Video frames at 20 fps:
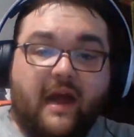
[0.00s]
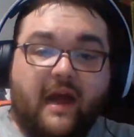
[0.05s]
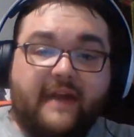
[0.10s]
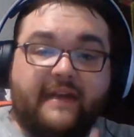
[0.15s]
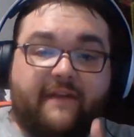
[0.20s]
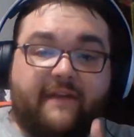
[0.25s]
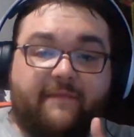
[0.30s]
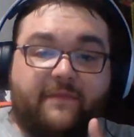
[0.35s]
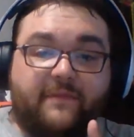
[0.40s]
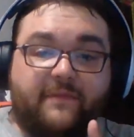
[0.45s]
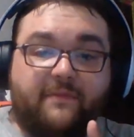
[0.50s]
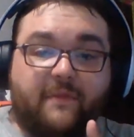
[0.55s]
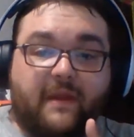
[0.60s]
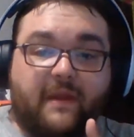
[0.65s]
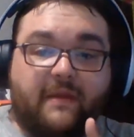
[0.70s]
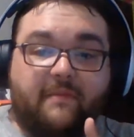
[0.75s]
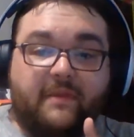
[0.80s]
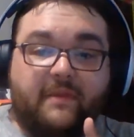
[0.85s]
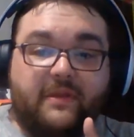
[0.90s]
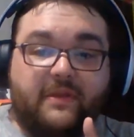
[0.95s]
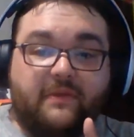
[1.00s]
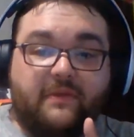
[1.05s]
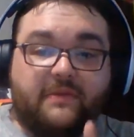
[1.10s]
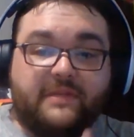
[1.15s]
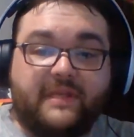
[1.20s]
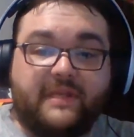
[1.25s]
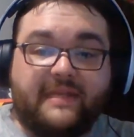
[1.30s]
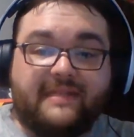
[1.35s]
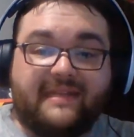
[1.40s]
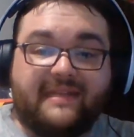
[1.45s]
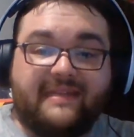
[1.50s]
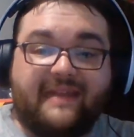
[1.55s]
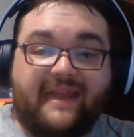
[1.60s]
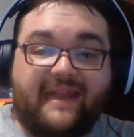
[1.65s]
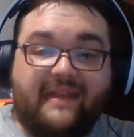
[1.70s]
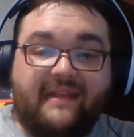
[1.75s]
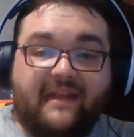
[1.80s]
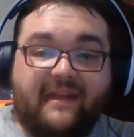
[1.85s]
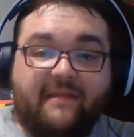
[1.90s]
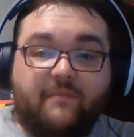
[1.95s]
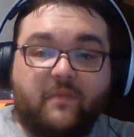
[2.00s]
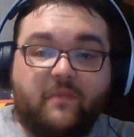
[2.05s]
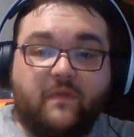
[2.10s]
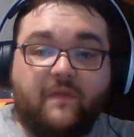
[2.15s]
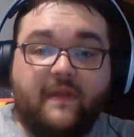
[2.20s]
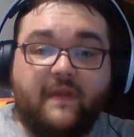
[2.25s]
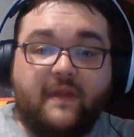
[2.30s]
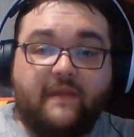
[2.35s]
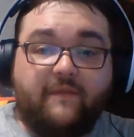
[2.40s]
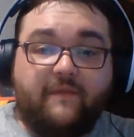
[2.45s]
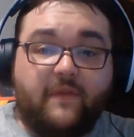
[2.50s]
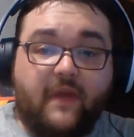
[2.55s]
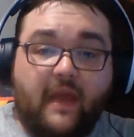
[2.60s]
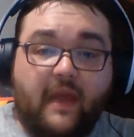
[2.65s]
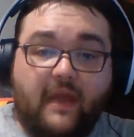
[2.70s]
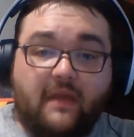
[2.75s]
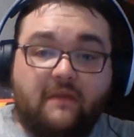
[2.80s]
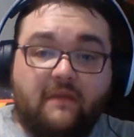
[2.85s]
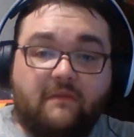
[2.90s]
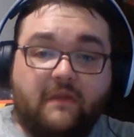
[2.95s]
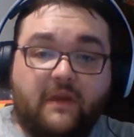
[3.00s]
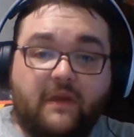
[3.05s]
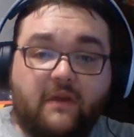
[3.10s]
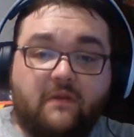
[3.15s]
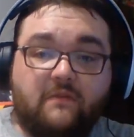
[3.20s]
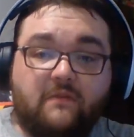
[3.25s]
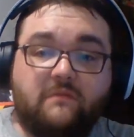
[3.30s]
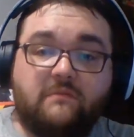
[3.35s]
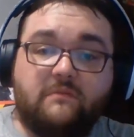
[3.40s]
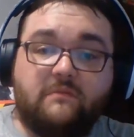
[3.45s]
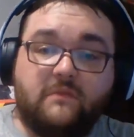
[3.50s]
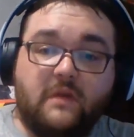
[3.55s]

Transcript: I definitely recommend you go see it as a date night movie if you can, you know.